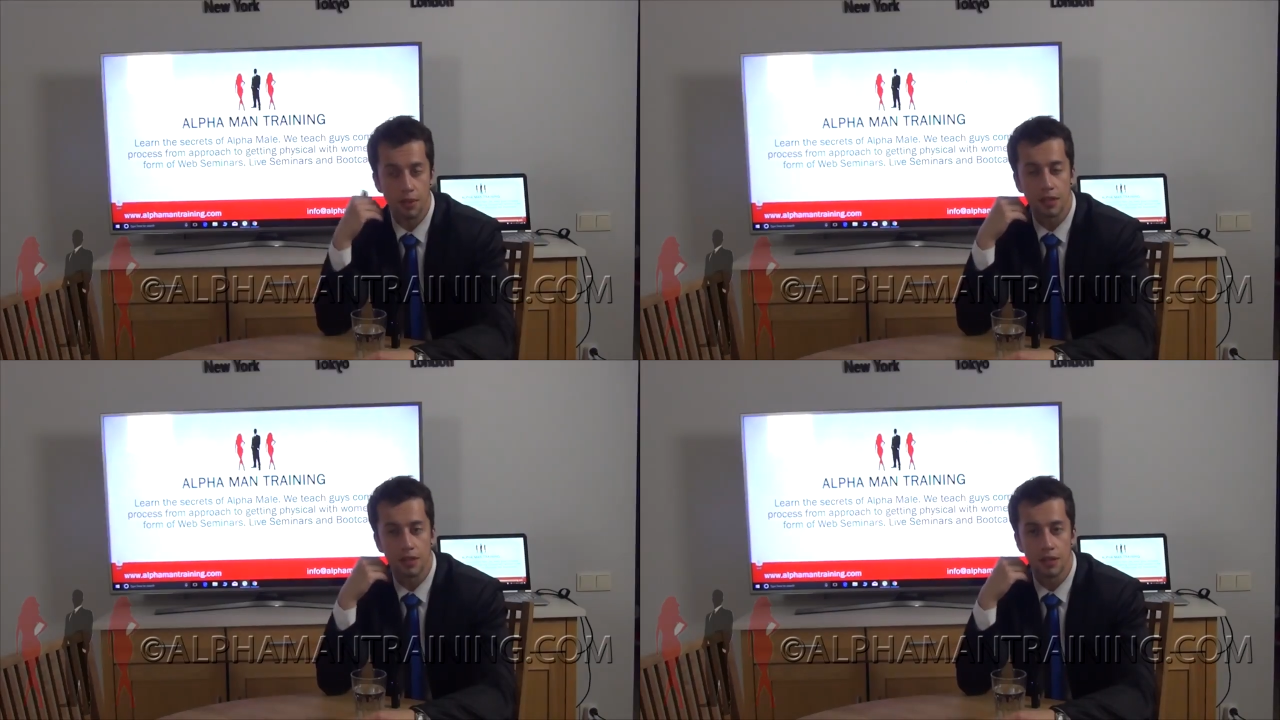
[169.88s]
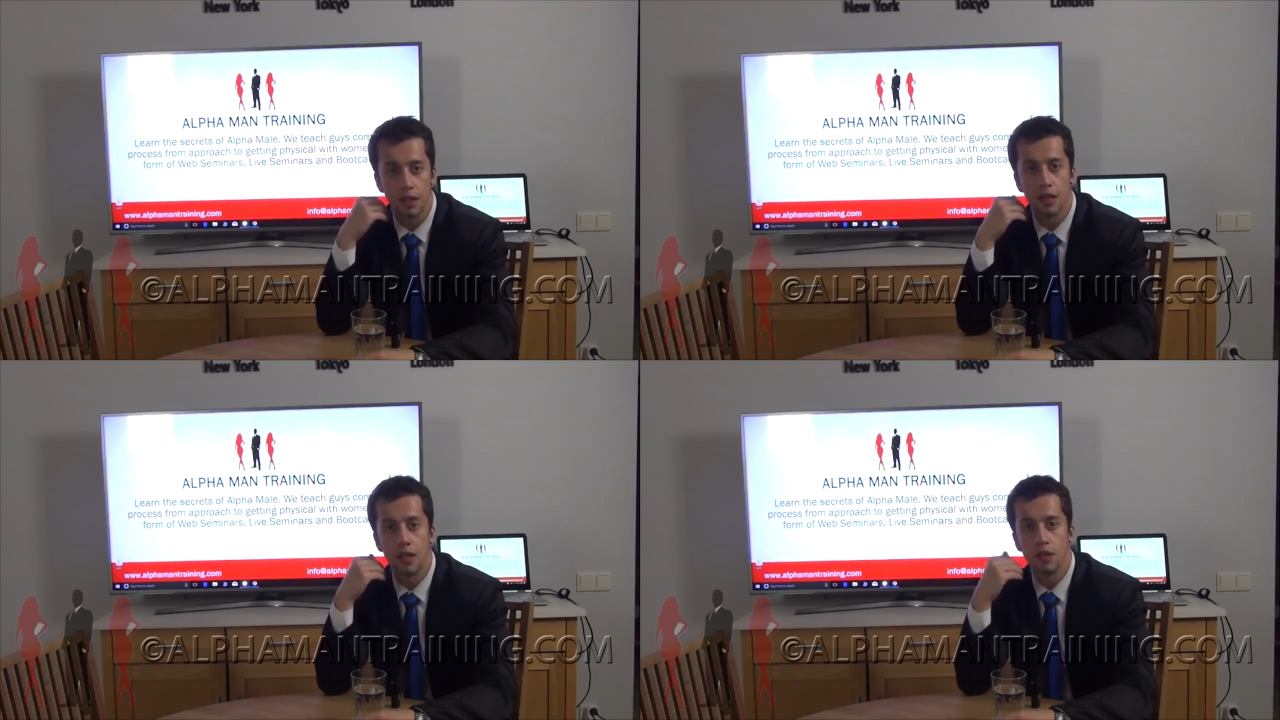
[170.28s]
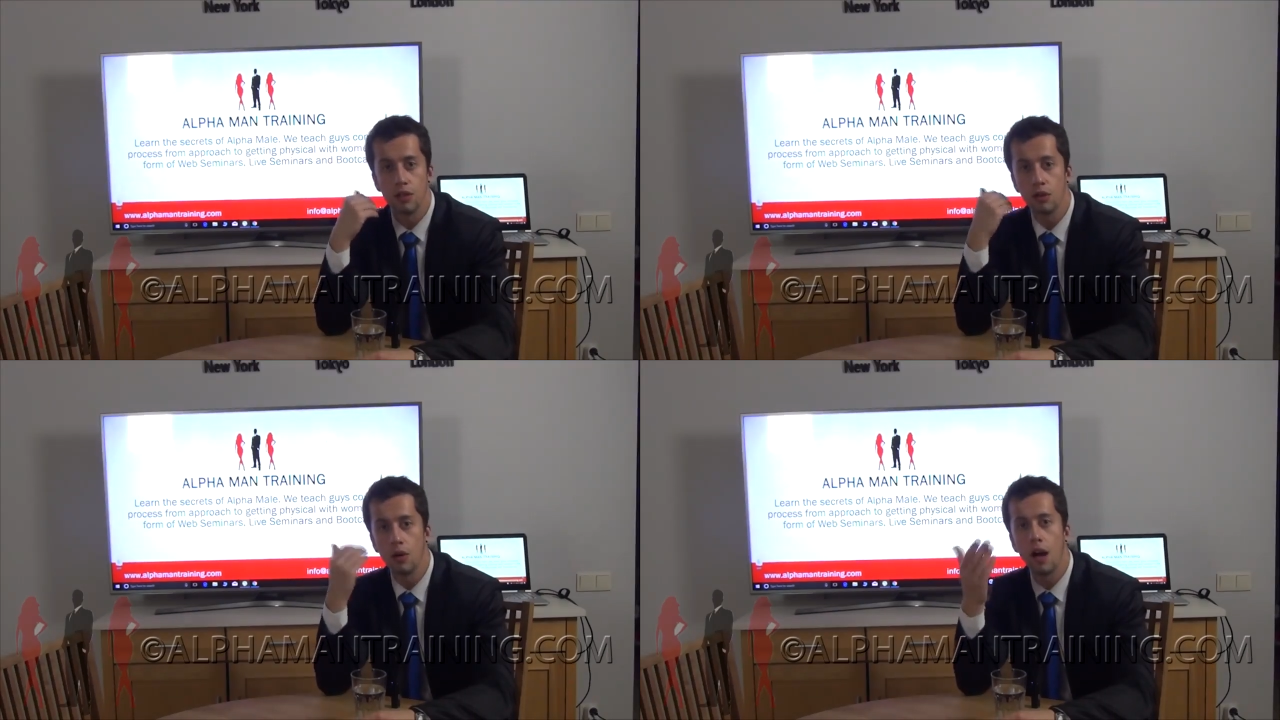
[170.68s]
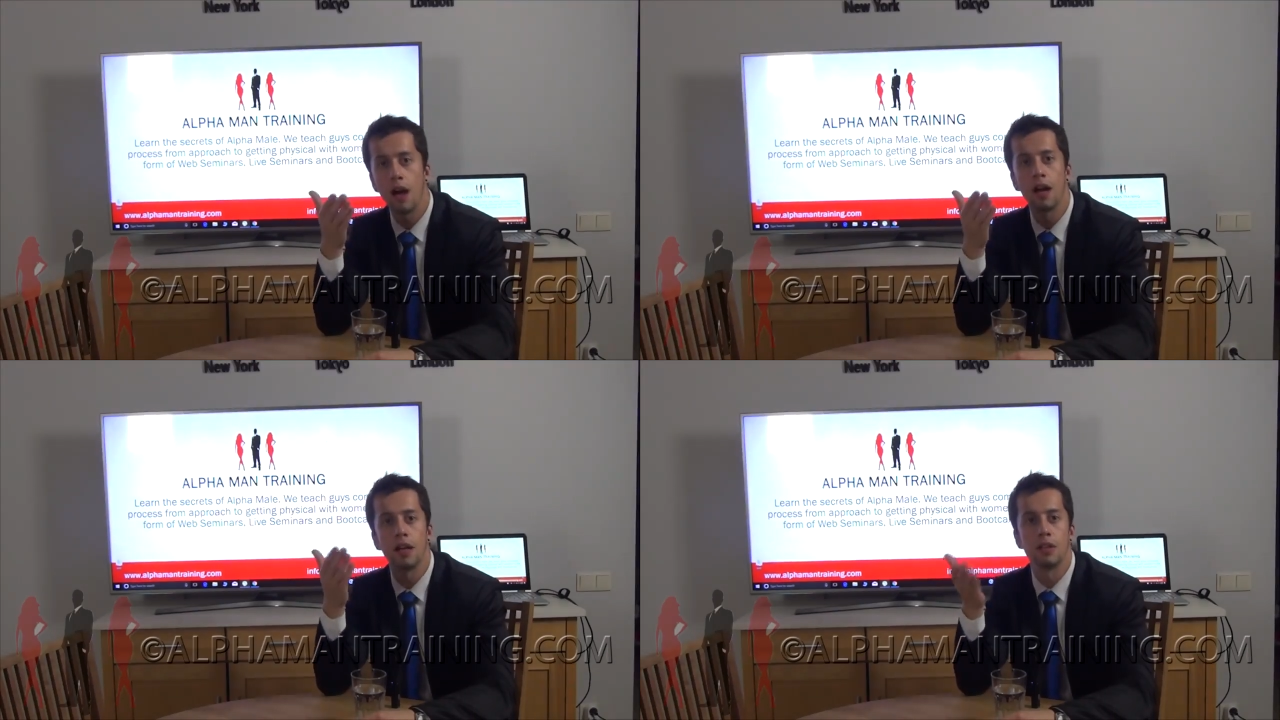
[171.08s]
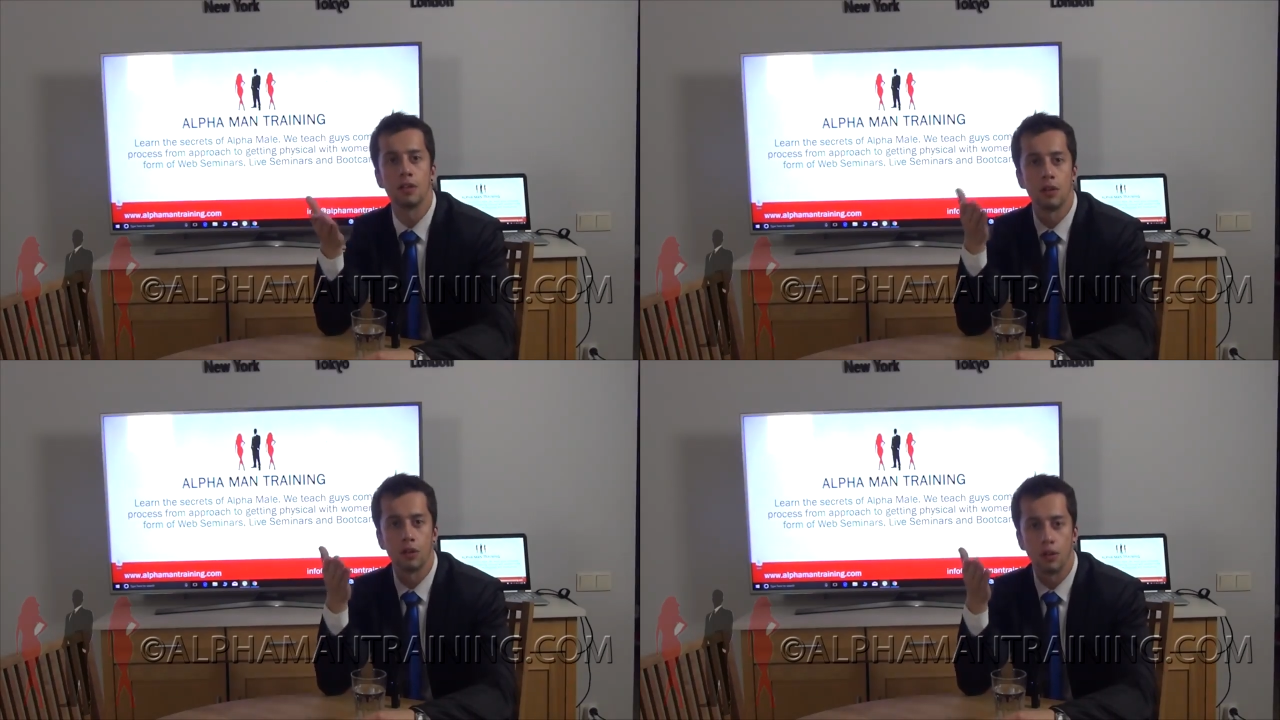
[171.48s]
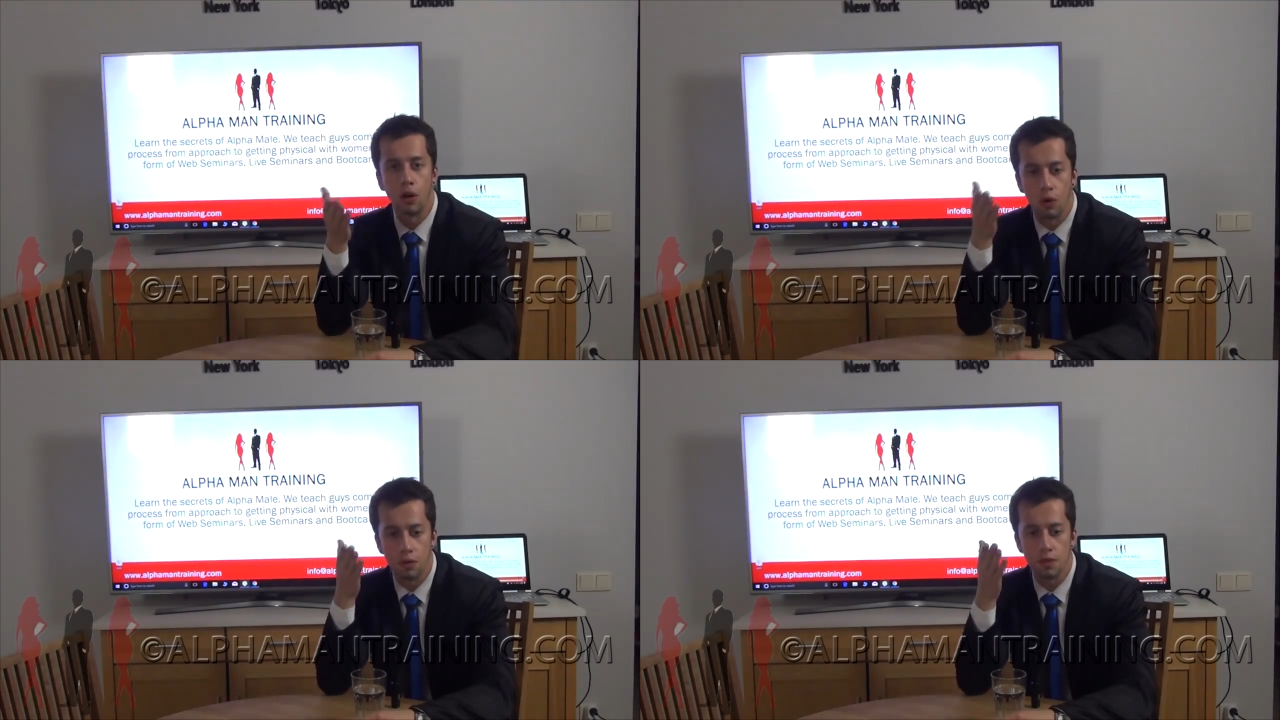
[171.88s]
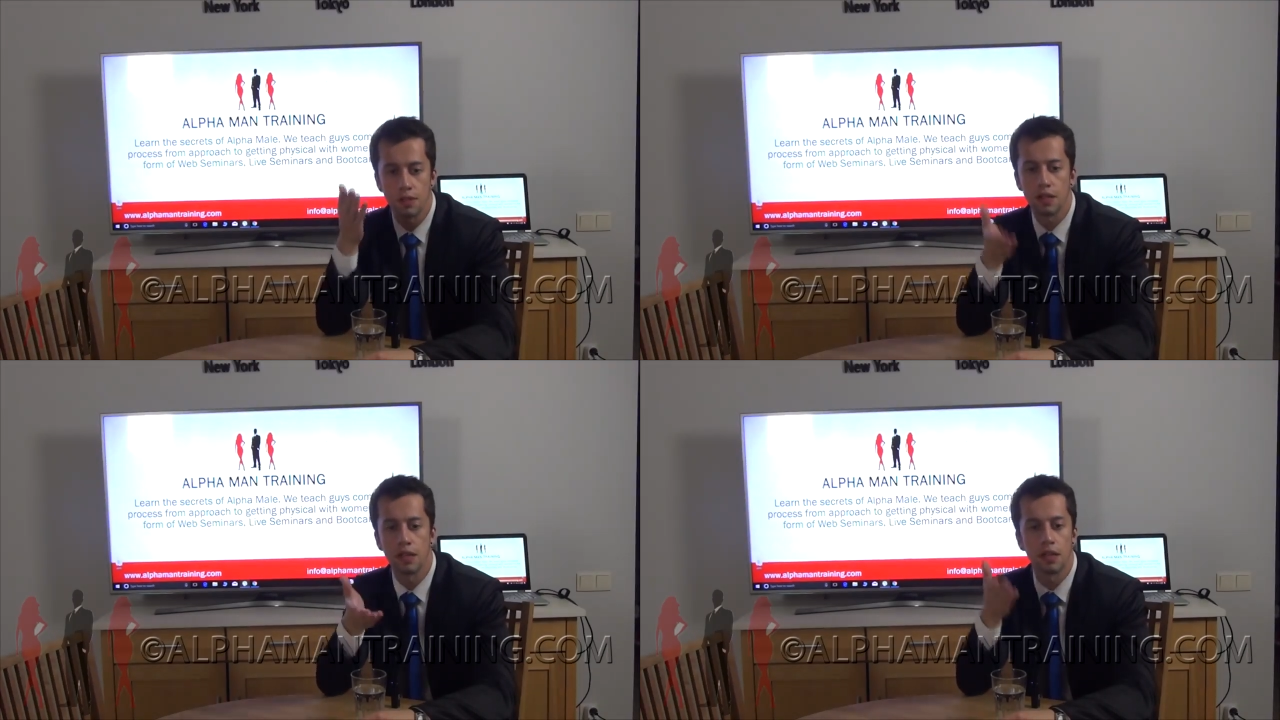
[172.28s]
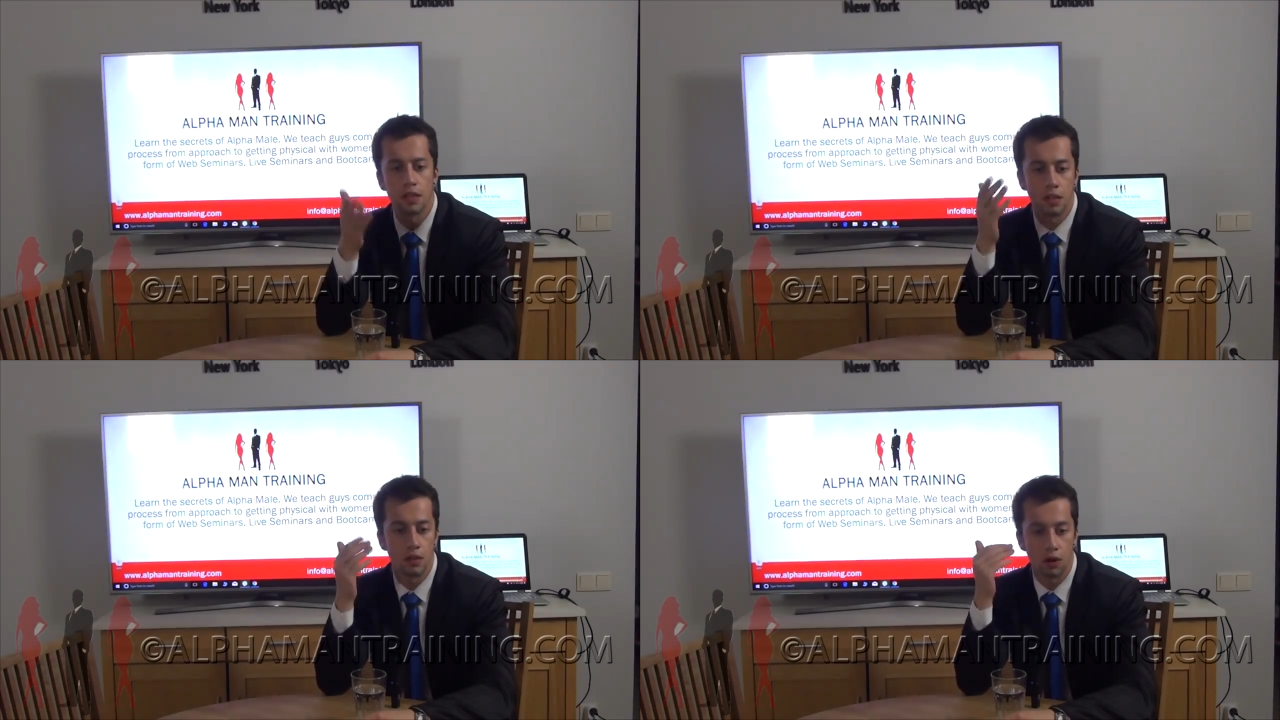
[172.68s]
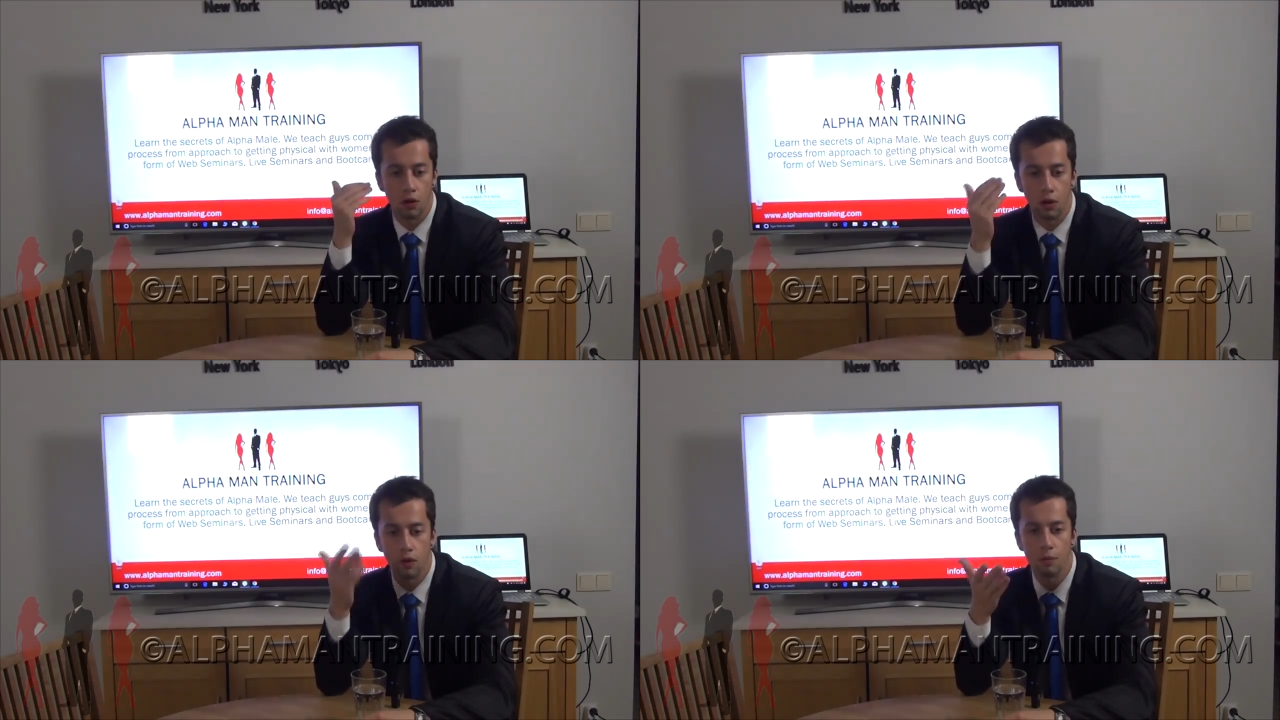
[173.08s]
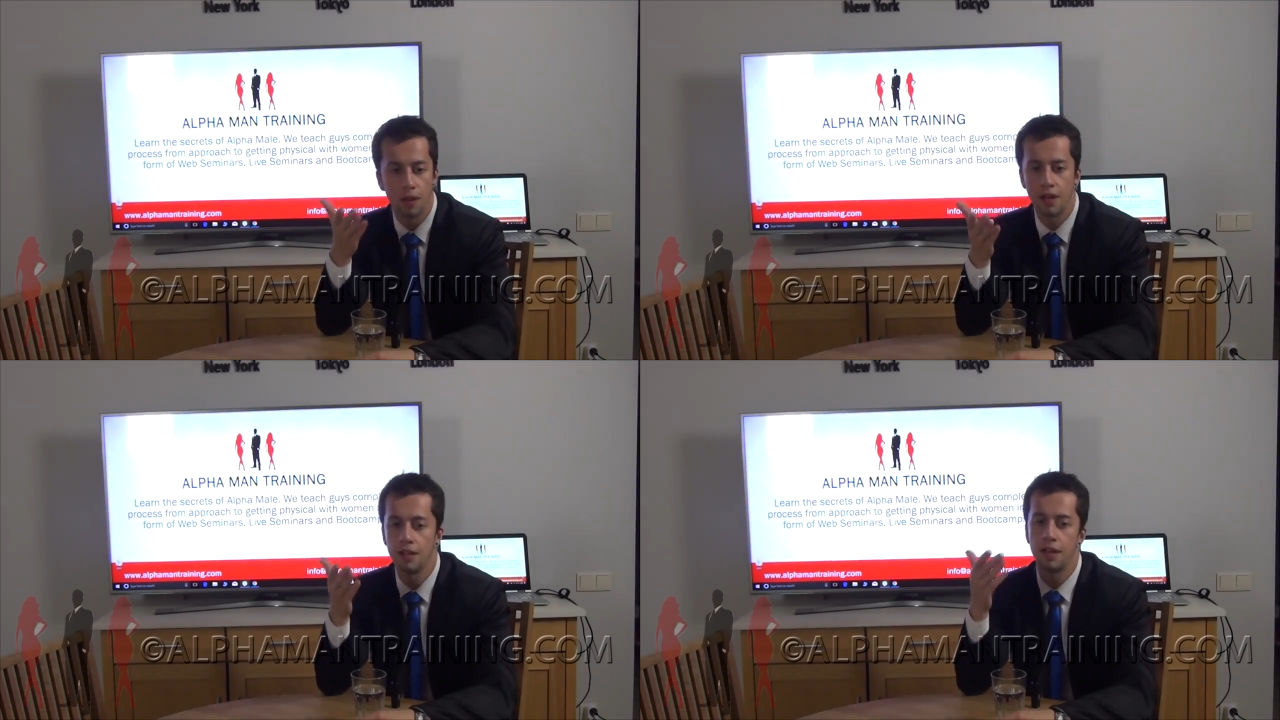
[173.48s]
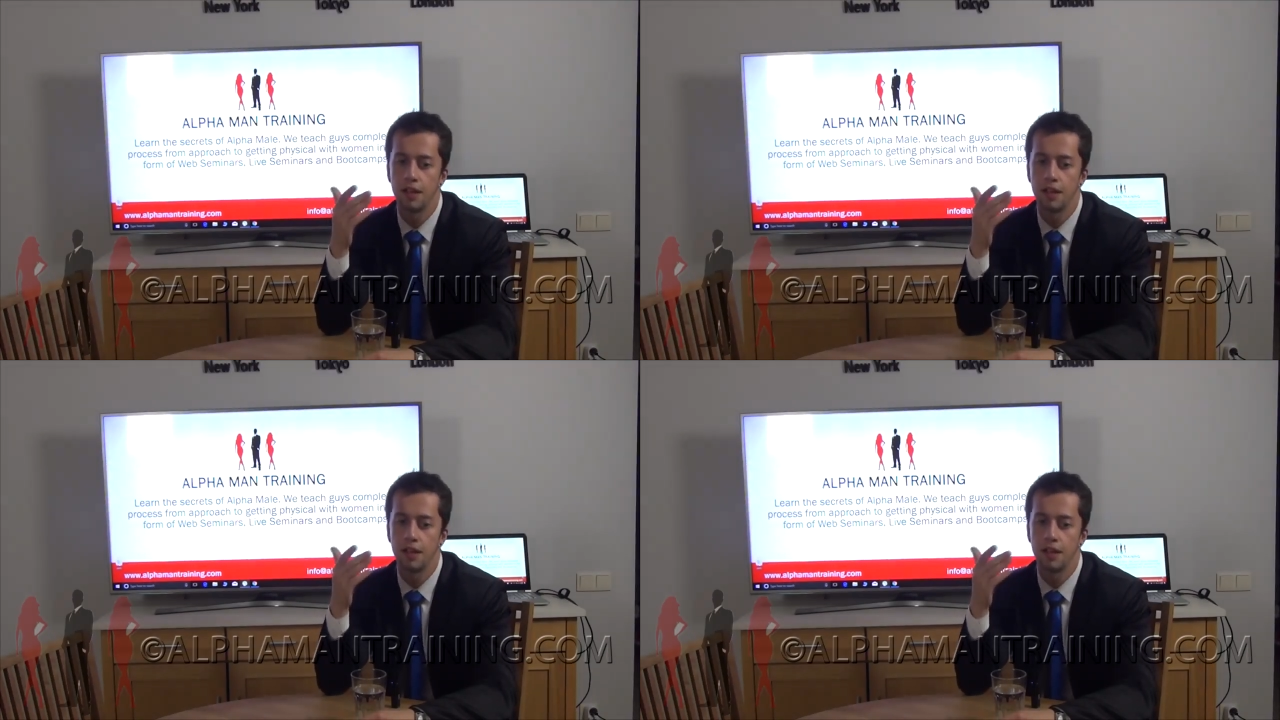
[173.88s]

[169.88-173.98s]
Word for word: because you are in your own skin, in your own body,